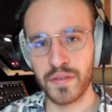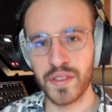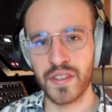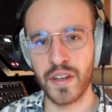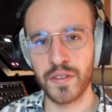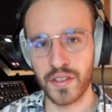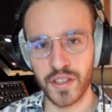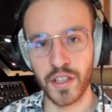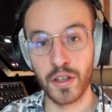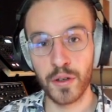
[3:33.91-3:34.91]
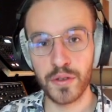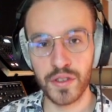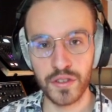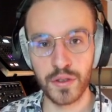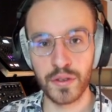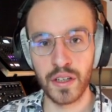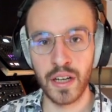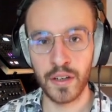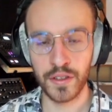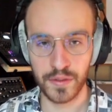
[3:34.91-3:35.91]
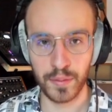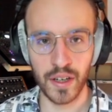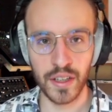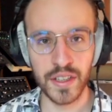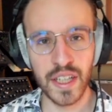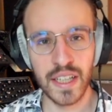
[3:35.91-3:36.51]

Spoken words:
a sound is closer to the loudest part,